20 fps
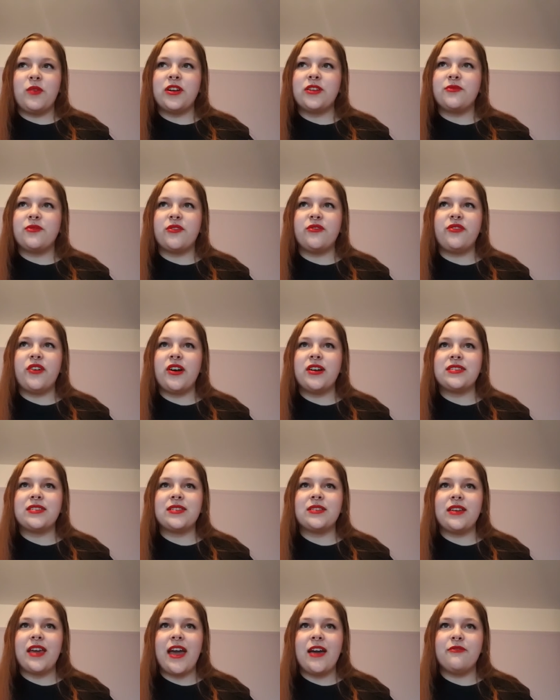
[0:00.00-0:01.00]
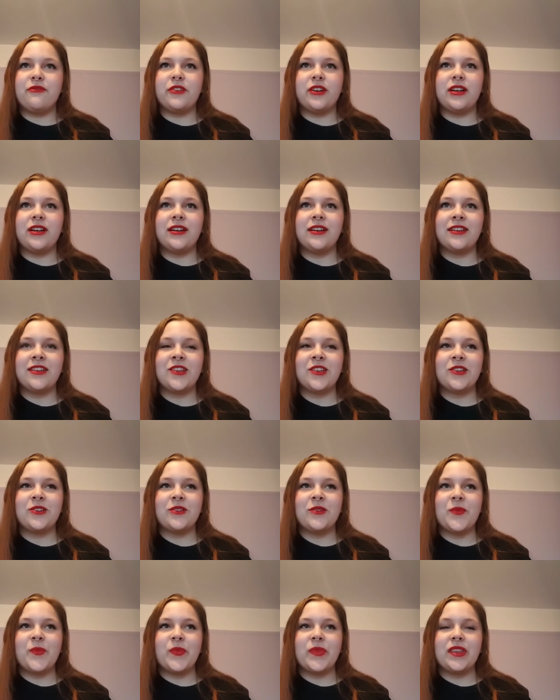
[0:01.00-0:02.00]
of the first ever
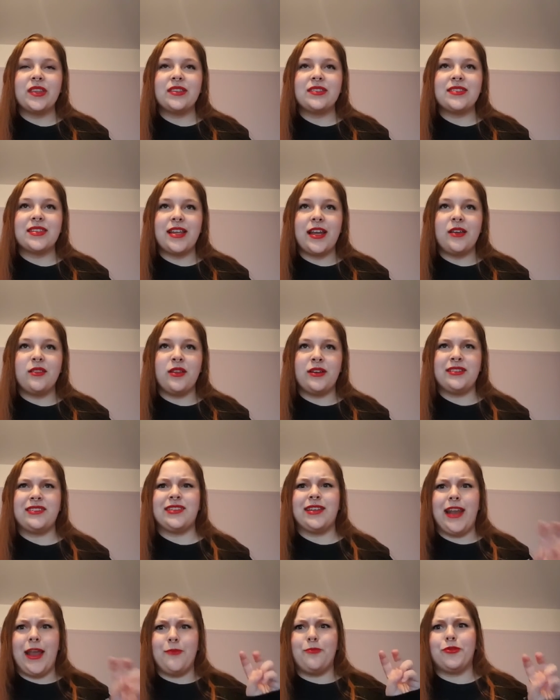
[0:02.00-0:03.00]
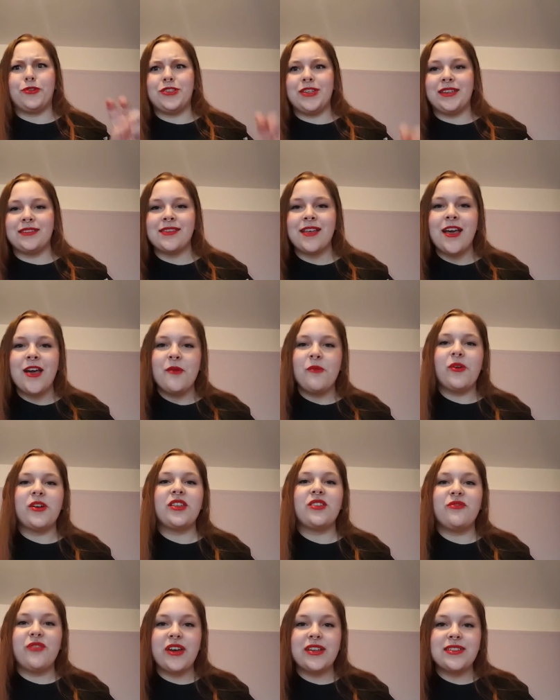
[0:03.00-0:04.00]
celebrities, one
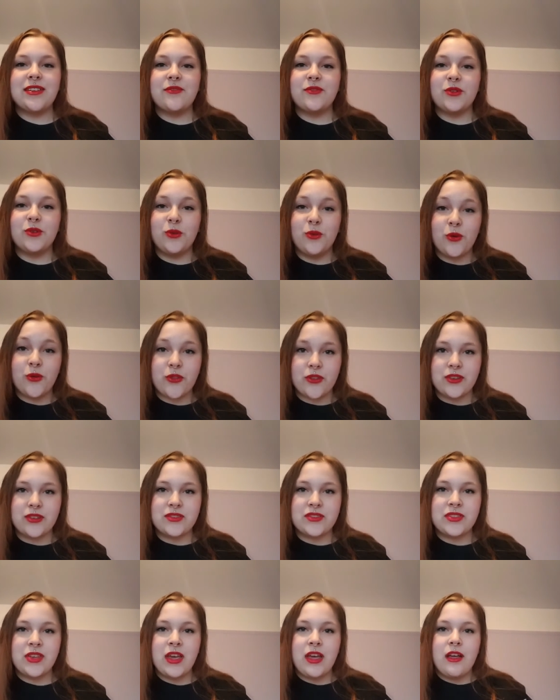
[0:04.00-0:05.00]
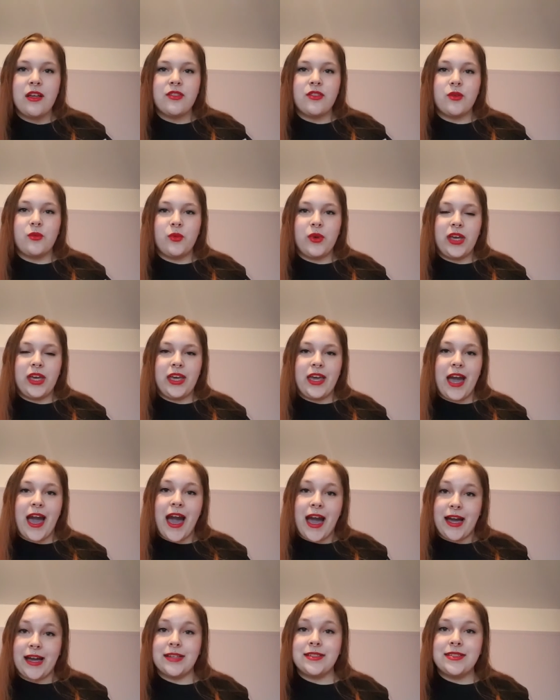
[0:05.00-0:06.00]
of the first ever authors that we
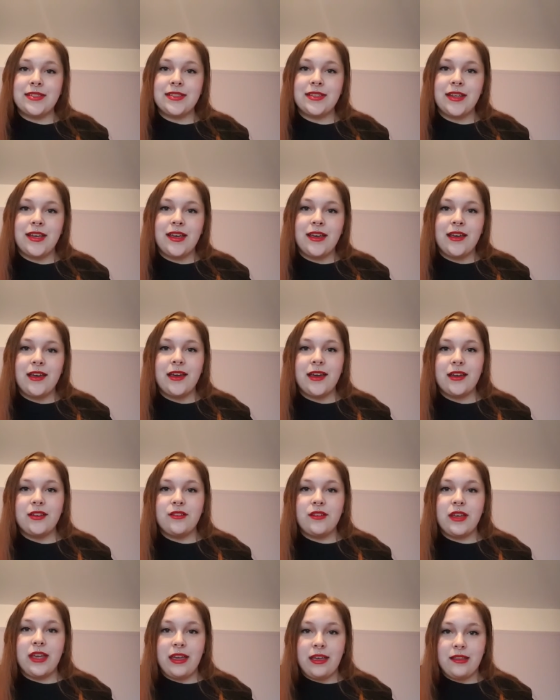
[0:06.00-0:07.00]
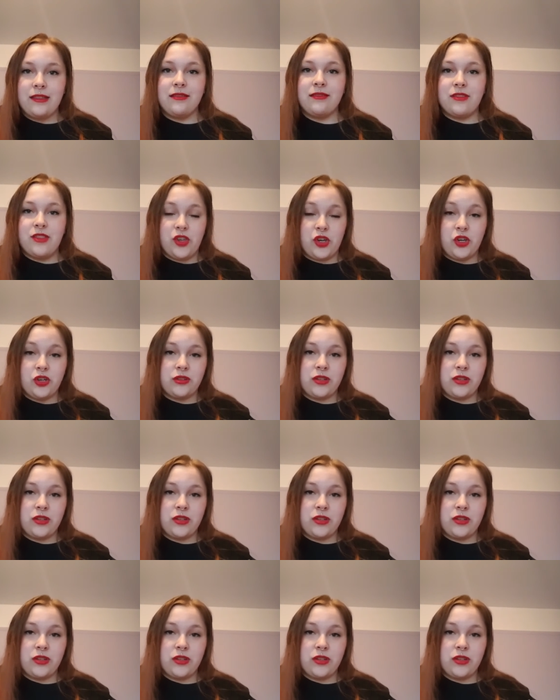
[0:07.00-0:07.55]
had in a